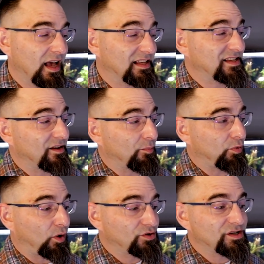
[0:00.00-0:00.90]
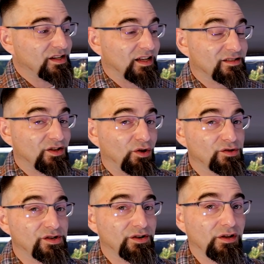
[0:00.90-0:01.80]
As it approaches and gets
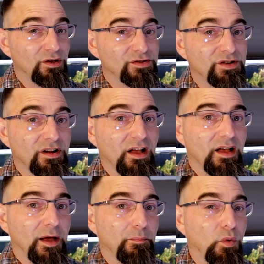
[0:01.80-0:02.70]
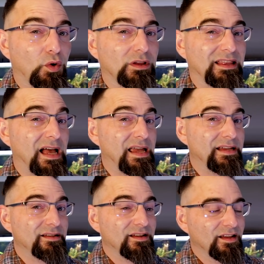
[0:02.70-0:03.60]
closer and closer and more light,